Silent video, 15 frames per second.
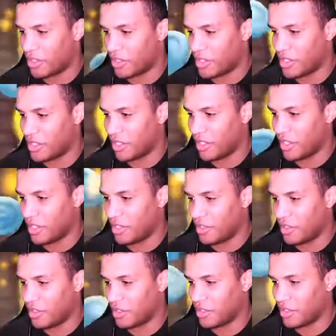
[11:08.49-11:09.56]
silly
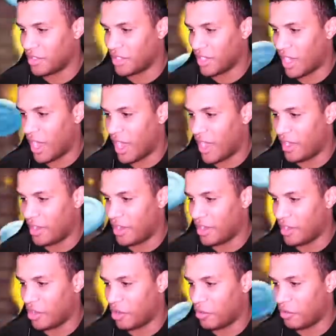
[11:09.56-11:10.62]
design,
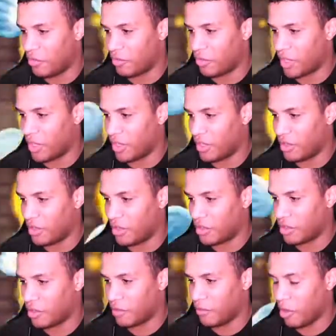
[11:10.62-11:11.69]
and no freaking
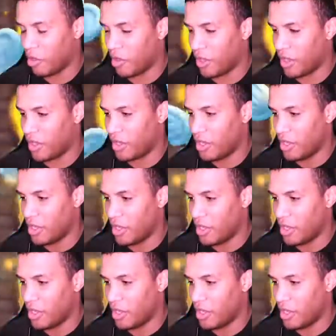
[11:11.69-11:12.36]
third-party